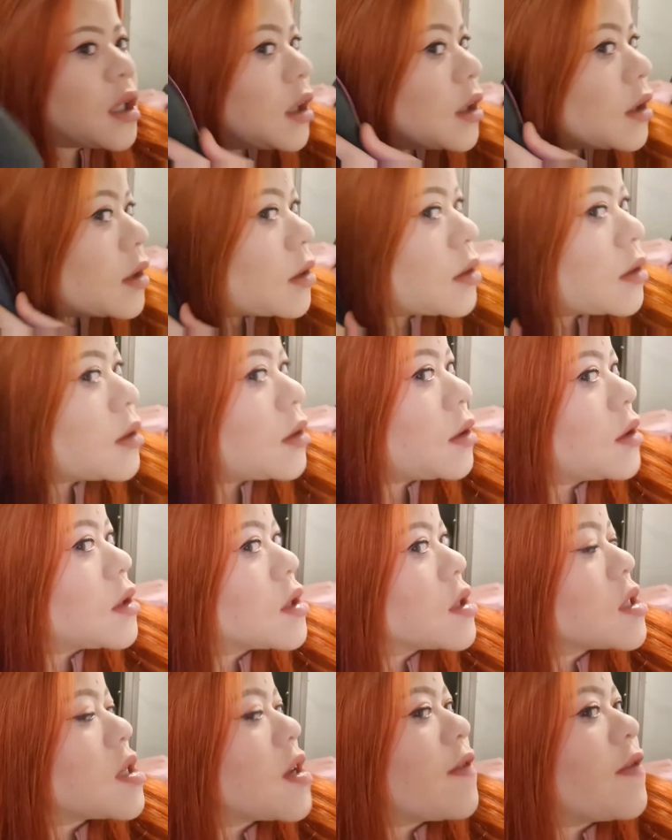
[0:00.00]
and
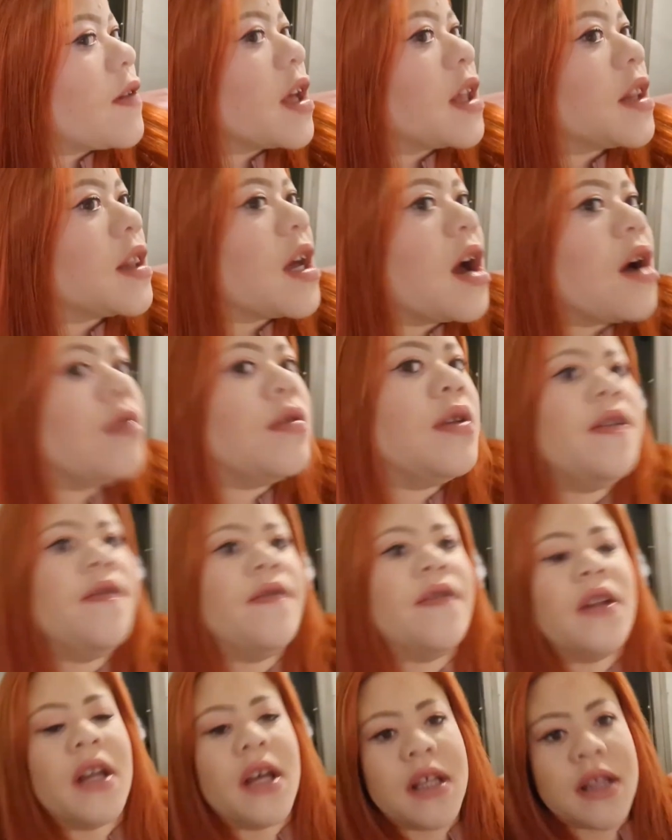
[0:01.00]
stuff like that, I'll
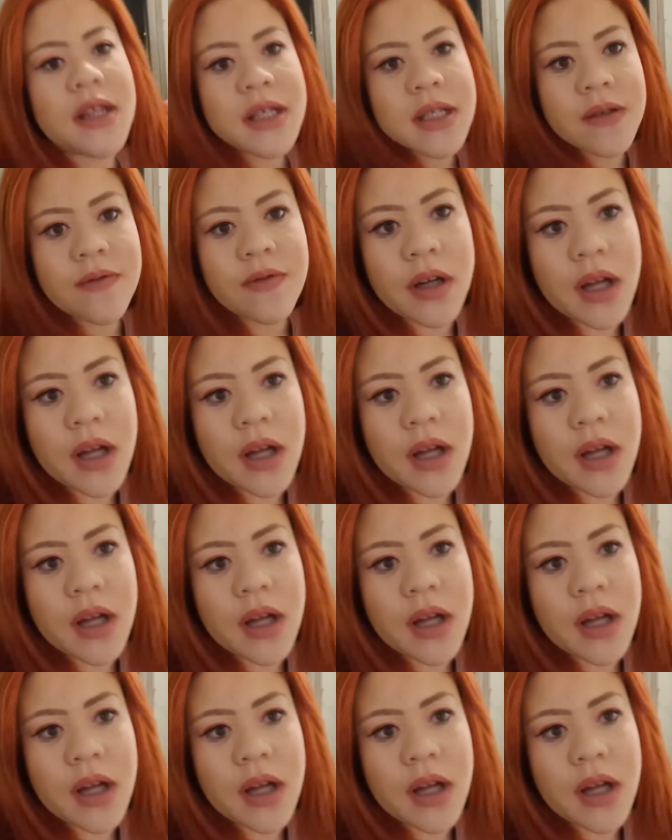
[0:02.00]
leave it like this for